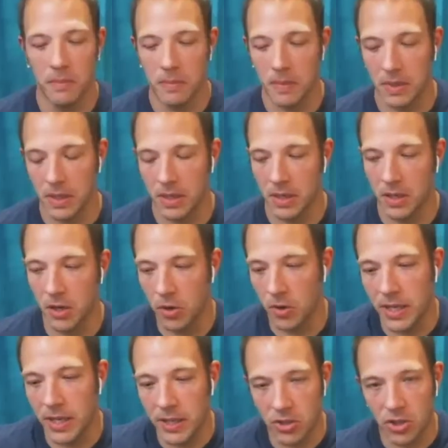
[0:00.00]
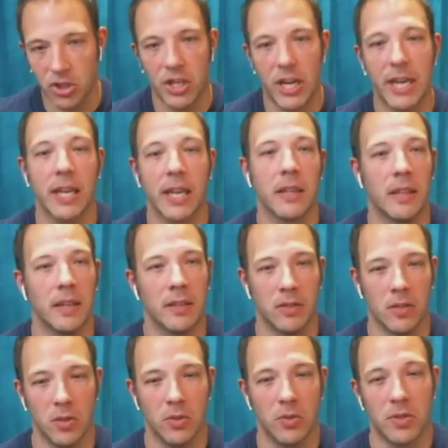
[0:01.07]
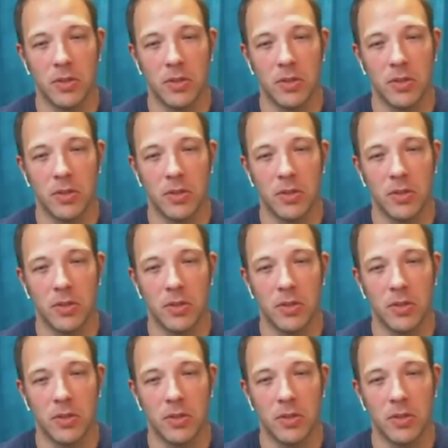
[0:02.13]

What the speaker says: he is shaking things loose